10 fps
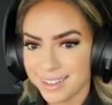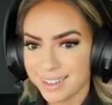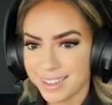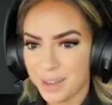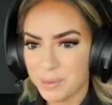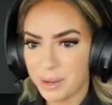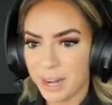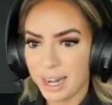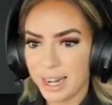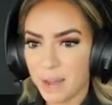That'd be
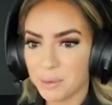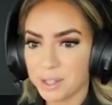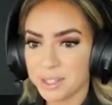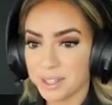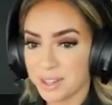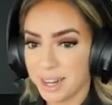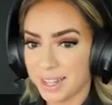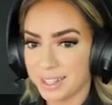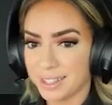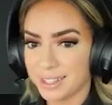great. Edward
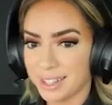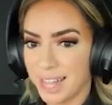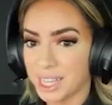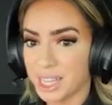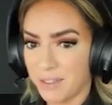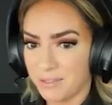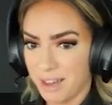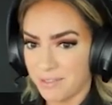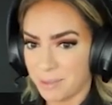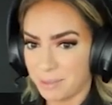Scissorhands. I love
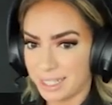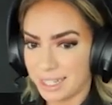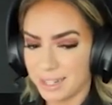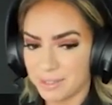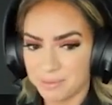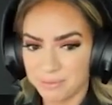that film as a kid.